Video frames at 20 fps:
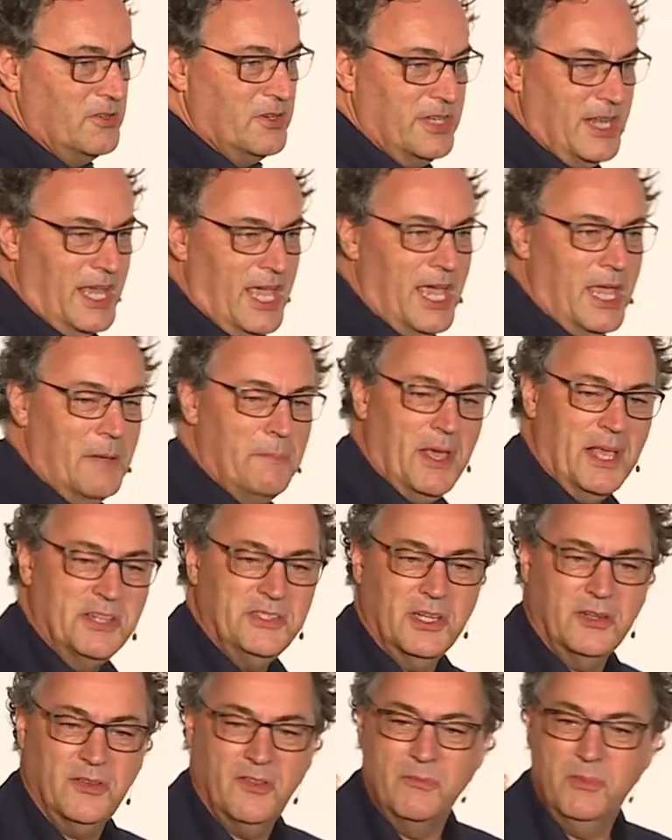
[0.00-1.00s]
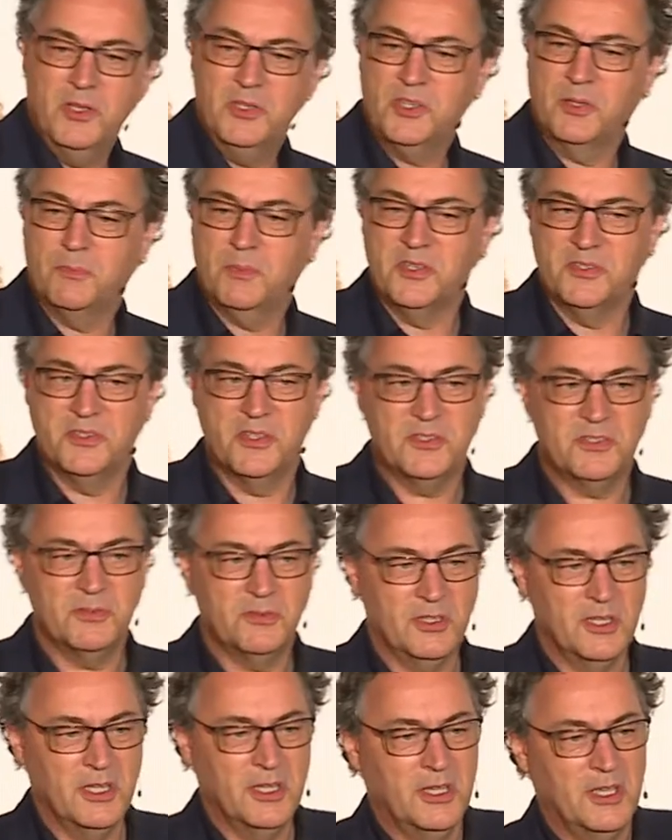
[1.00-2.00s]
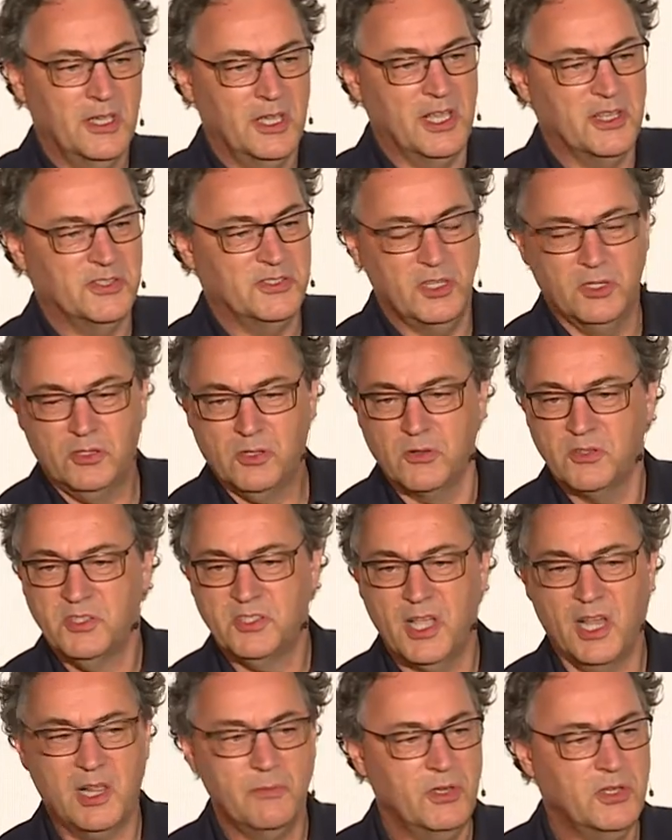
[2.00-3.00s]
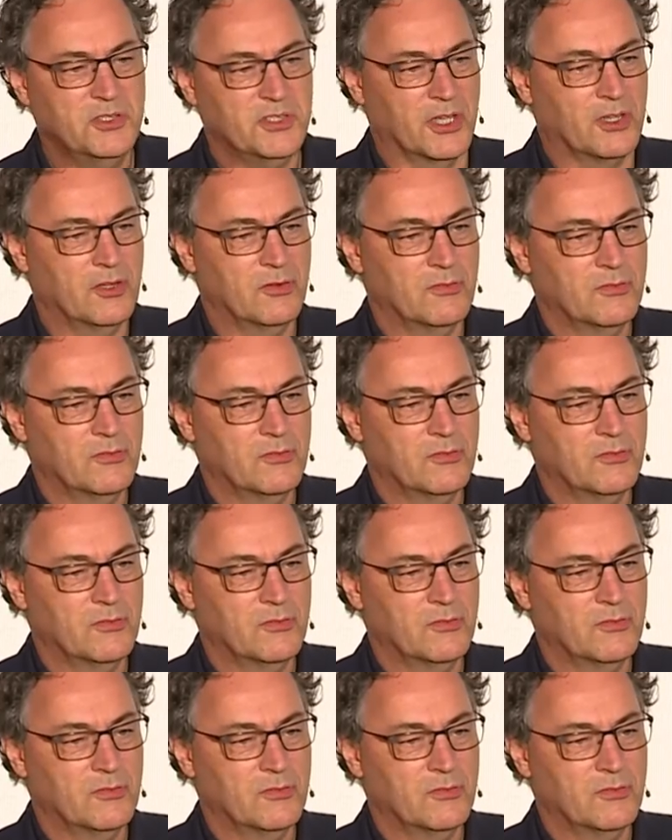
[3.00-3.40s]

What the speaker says: today, basically, the music business is you don't sell music.